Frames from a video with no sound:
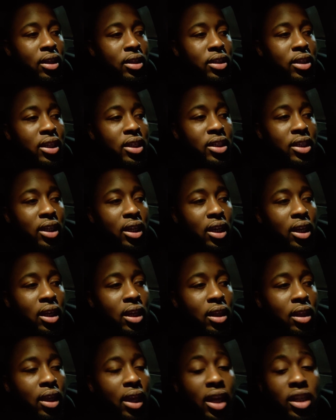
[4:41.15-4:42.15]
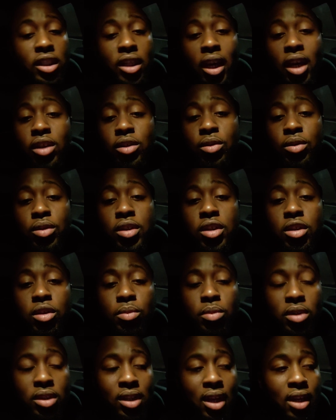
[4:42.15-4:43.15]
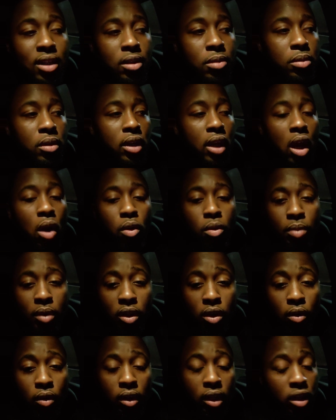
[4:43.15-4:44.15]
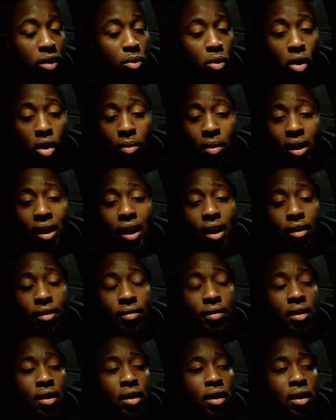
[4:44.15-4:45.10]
teaching in the educational system is not something that I will be doing anymore in my life.